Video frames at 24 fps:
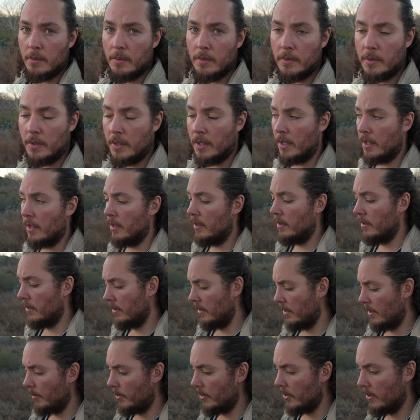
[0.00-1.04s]
And
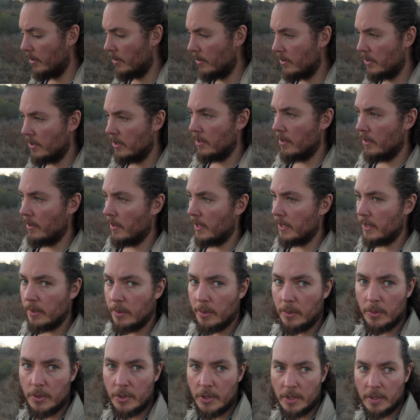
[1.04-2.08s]
in episode 0, I
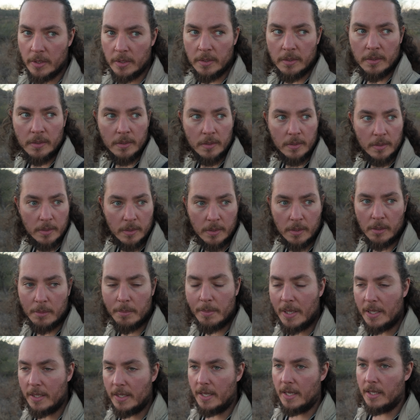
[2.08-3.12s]
told you
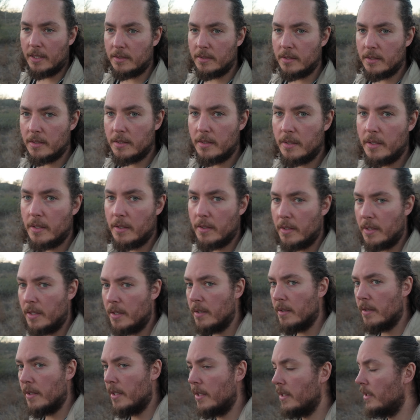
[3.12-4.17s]
about axis deer
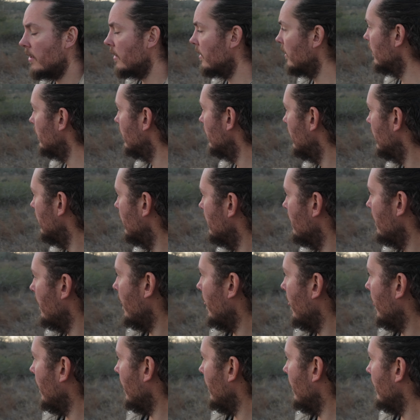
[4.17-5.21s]
here, and
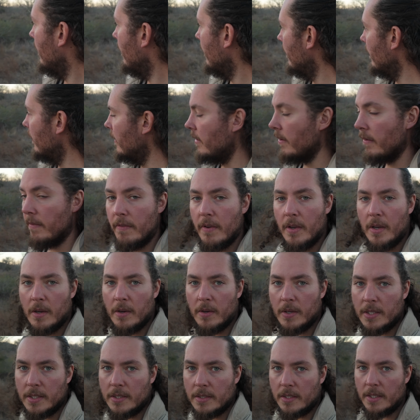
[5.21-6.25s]
they're
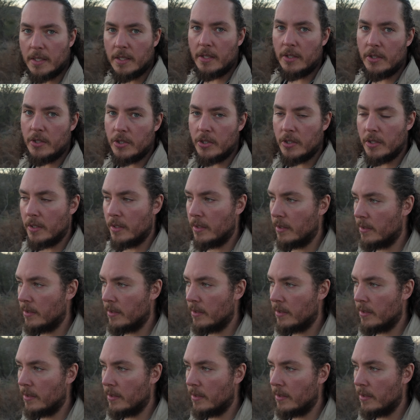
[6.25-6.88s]
very skittish.